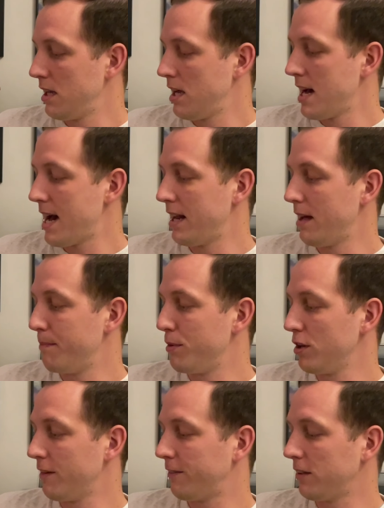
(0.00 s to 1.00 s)
had a
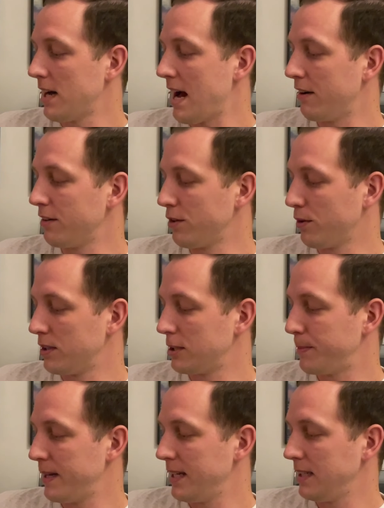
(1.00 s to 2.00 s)
beautiful outdoor
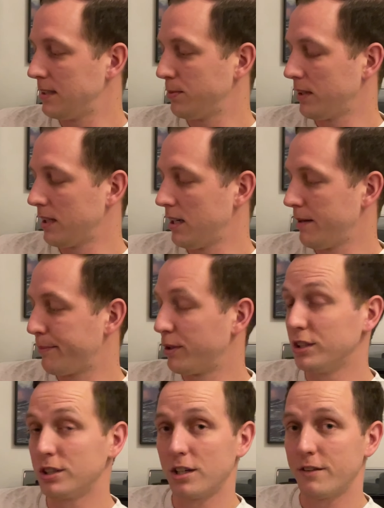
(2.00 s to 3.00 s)
space with a
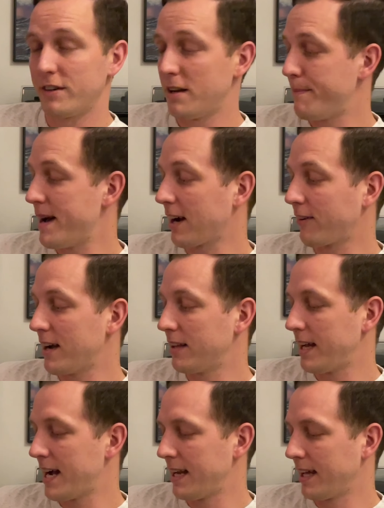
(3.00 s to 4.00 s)
preserve in the background.
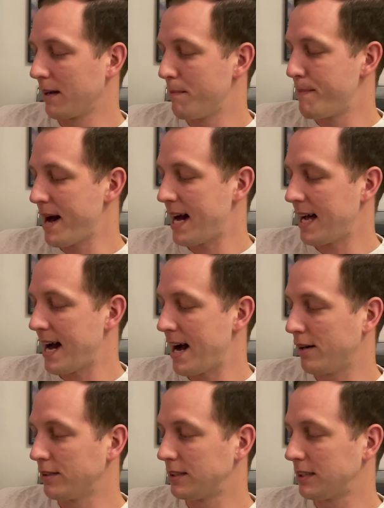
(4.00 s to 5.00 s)
They had like a bat
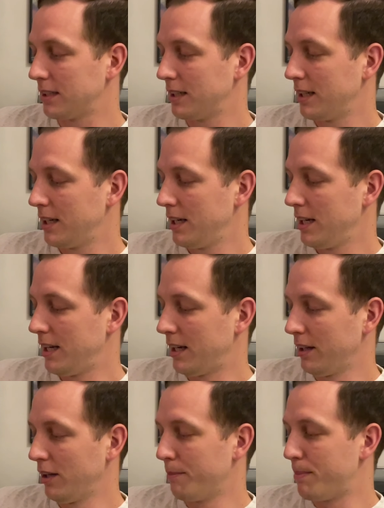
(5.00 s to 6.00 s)
house and a
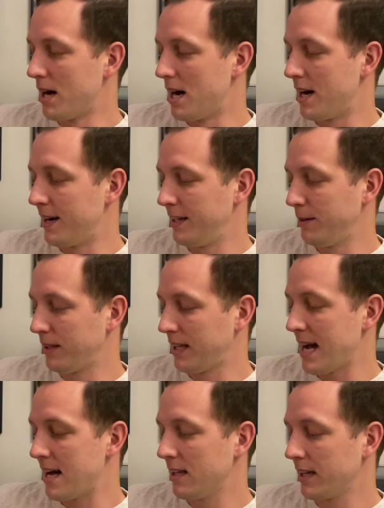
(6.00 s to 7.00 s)
little pond with an
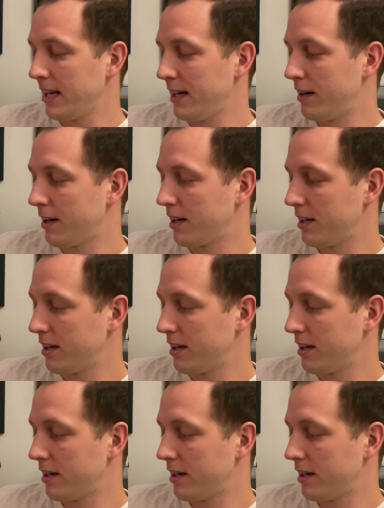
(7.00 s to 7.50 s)
alligator.